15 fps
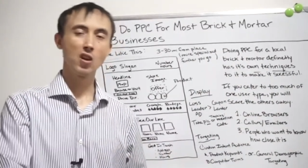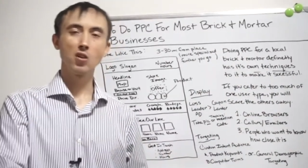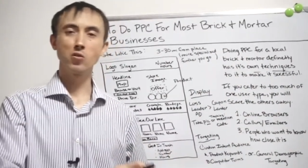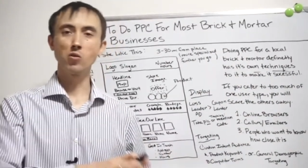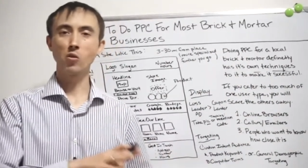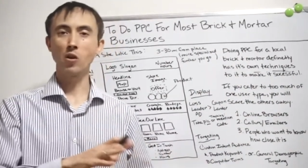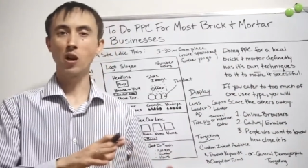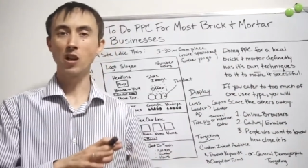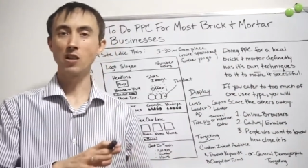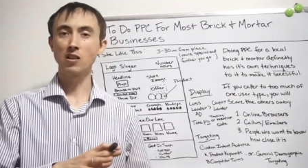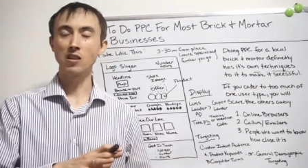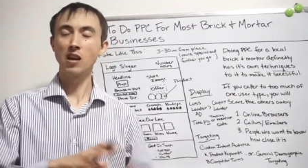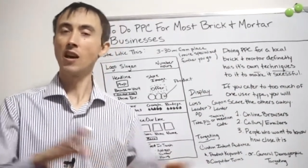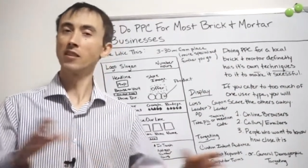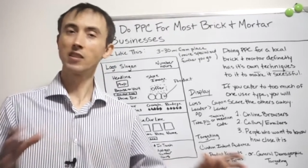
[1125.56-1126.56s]
So, and
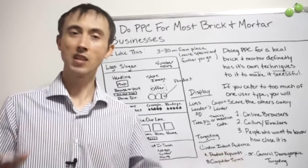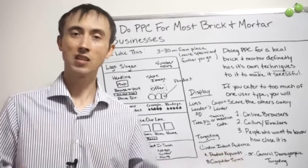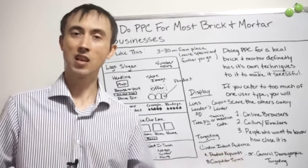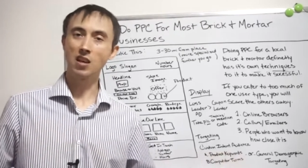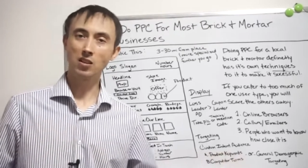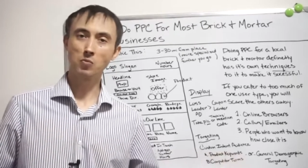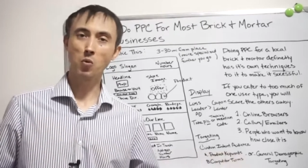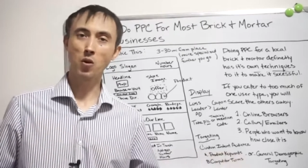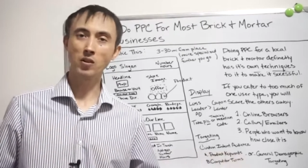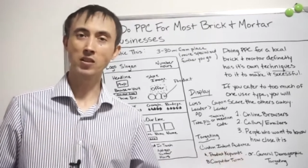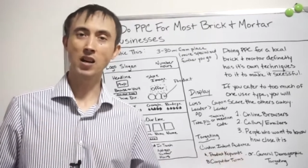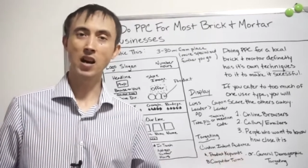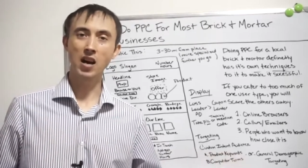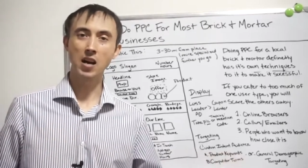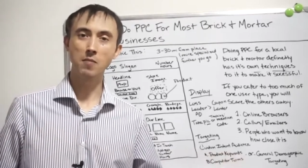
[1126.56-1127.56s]
yes, that takes more
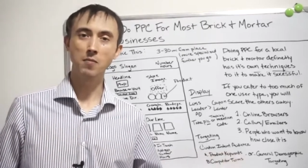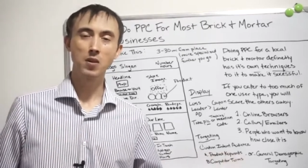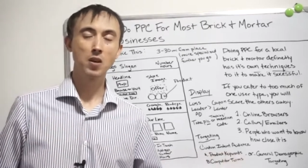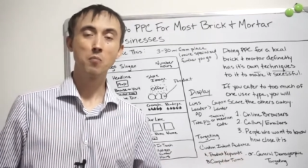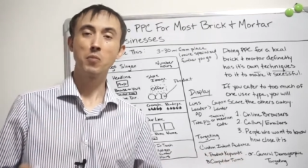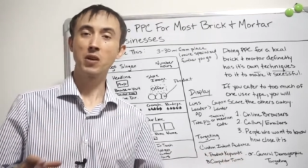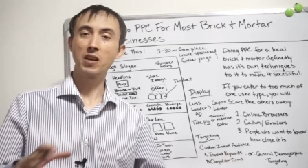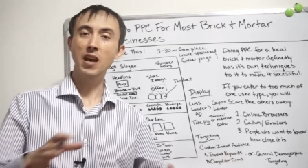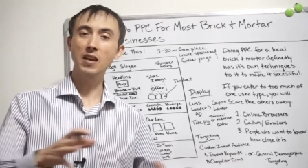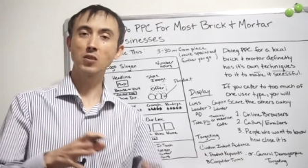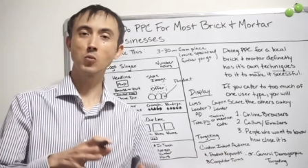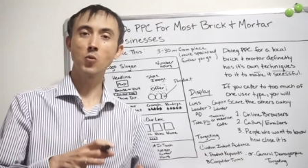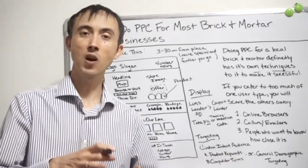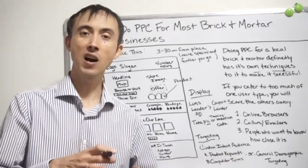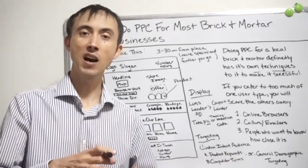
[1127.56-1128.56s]
time, but
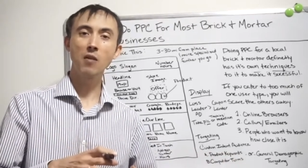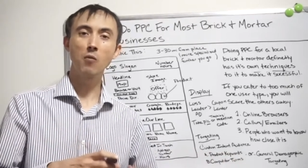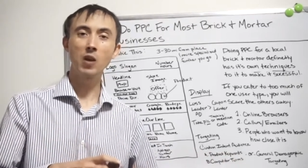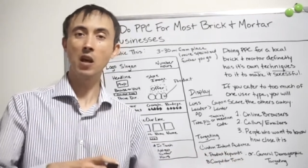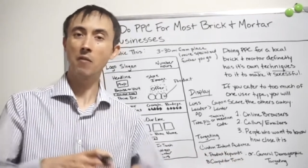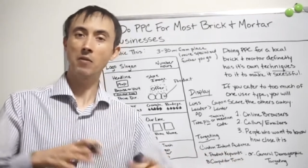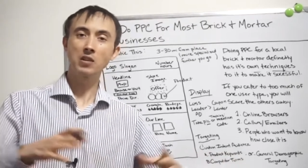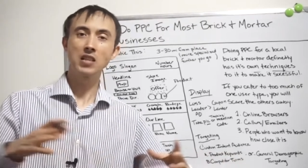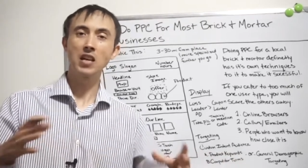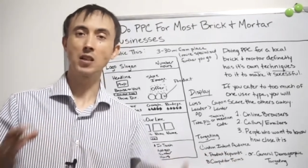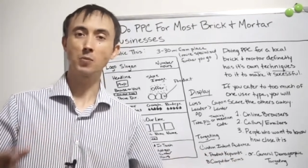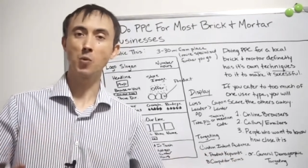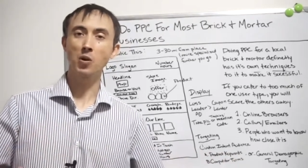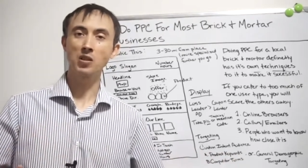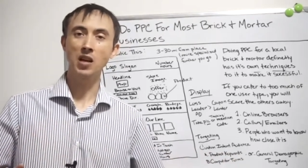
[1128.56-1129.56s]
guess what? Whatever
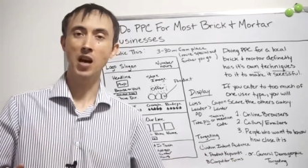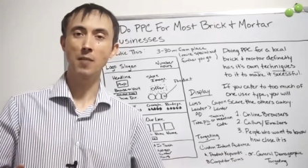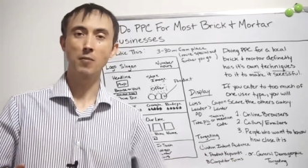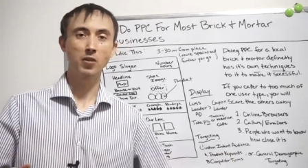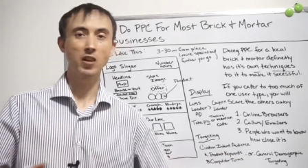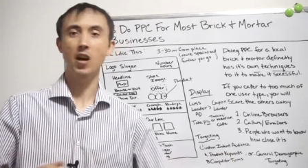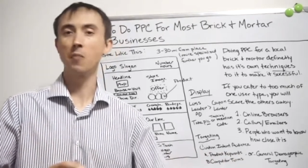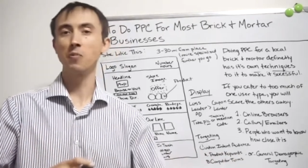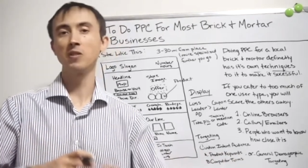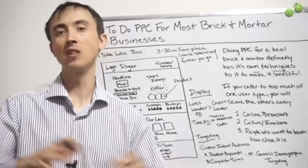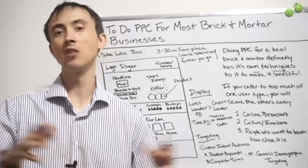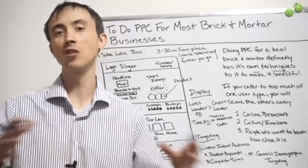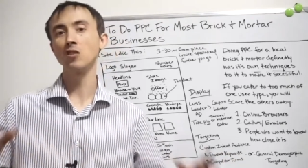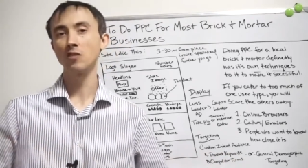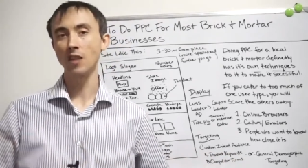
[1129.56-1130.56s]
takes more time, your
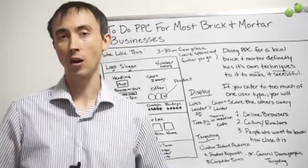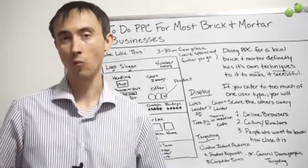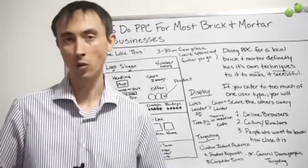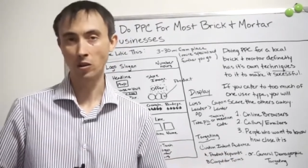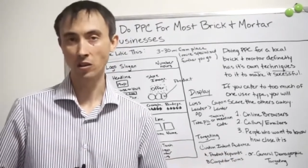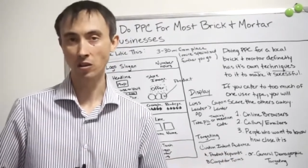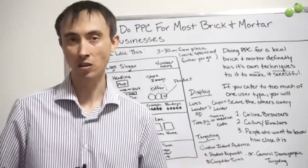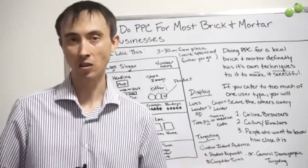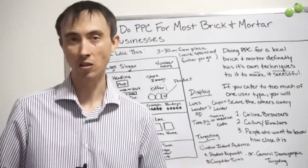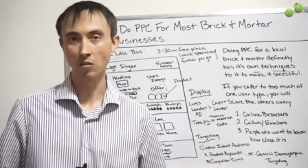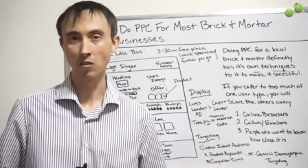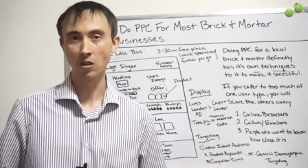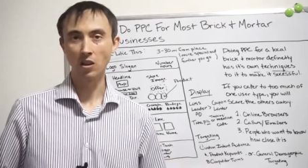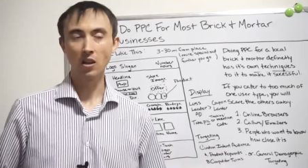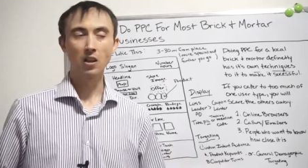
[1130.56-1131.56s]
competition's not willing to
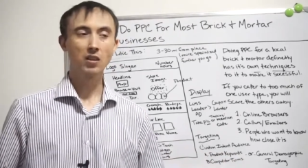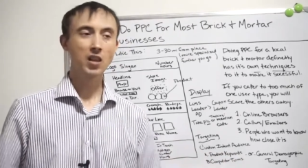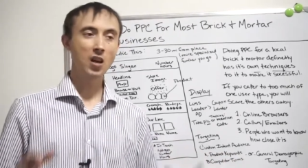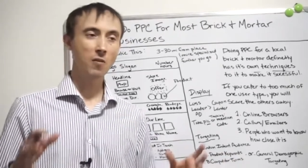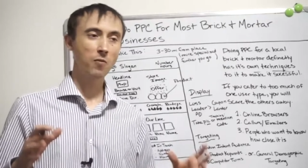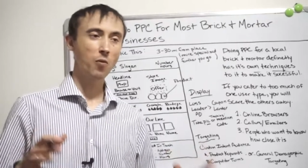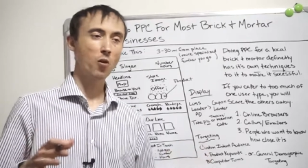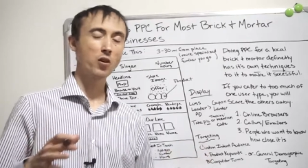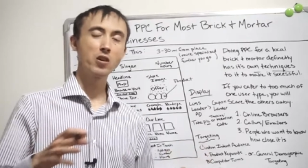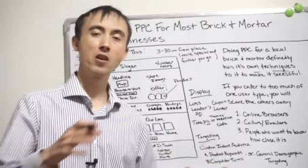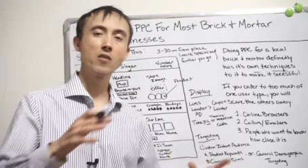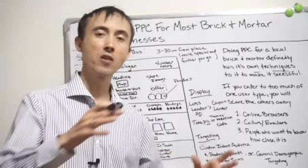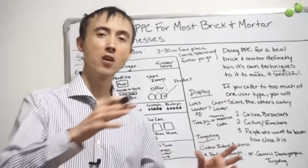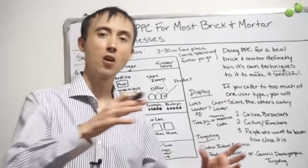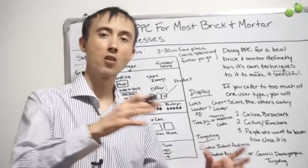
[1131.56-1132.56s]
do. Therefore,
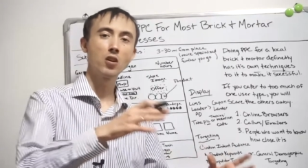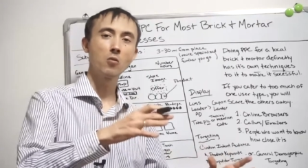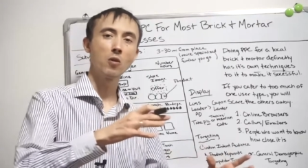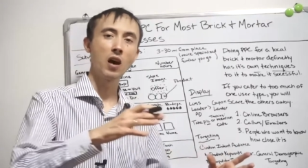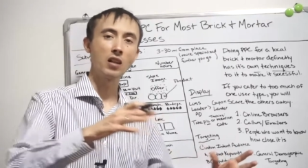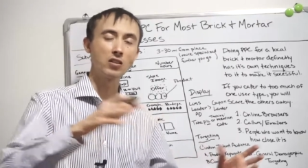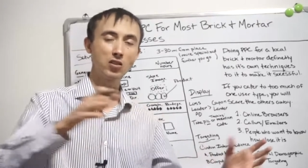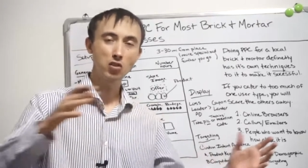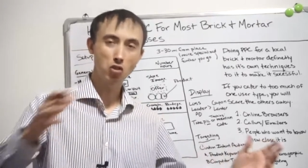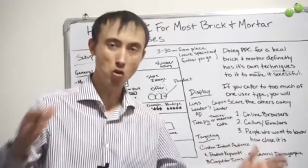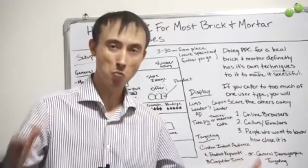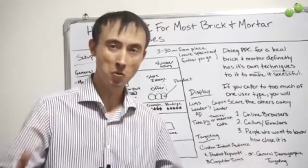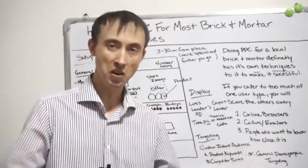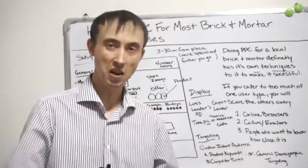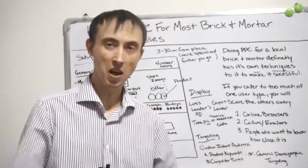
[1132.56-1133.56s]
you're the only one
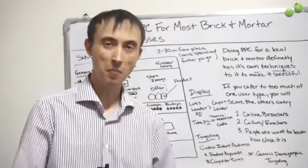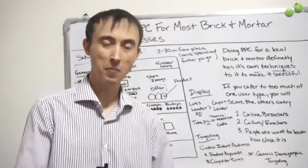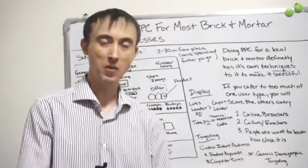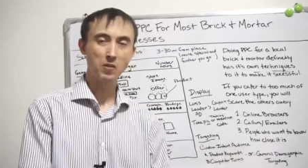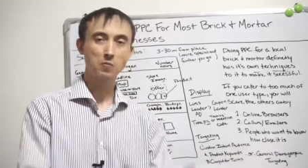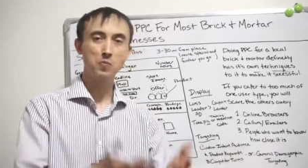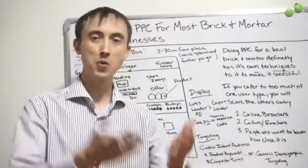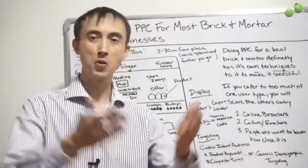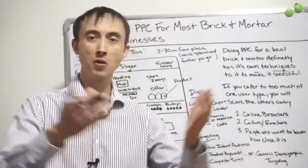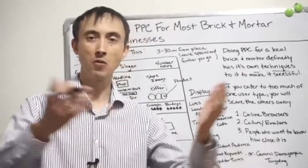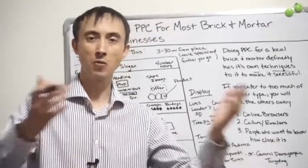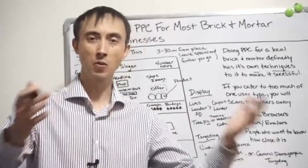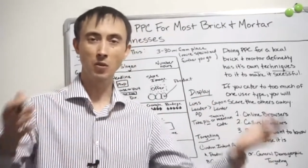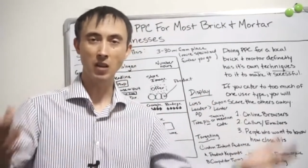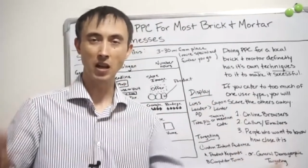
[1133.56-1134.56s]
scooping up these
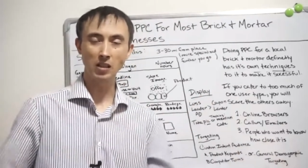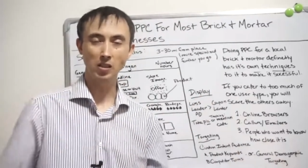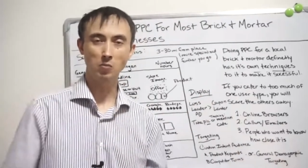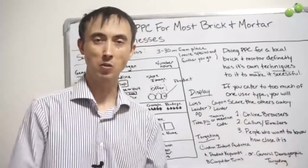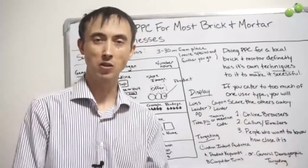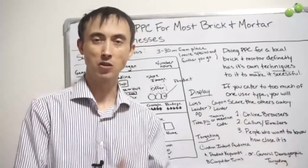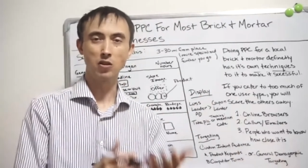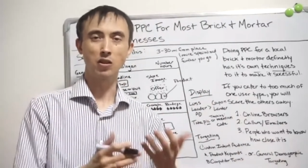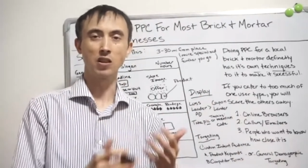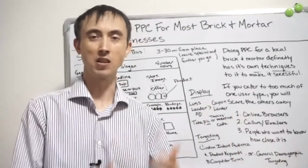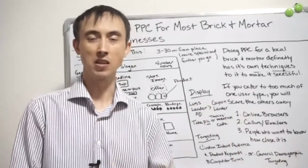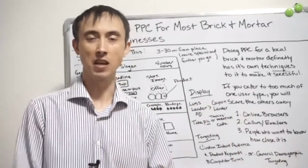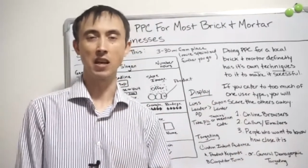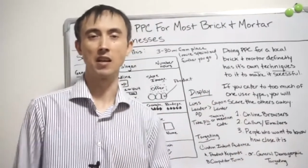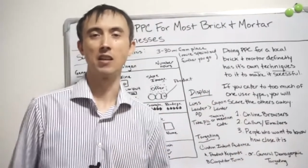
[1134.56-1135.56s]
beautiful customers you
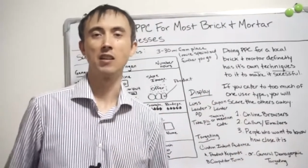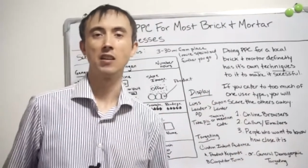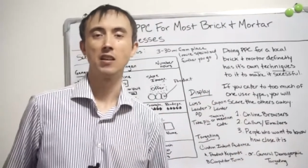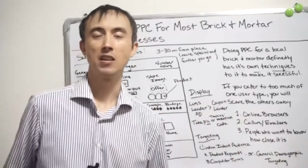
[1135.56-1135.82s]
could get.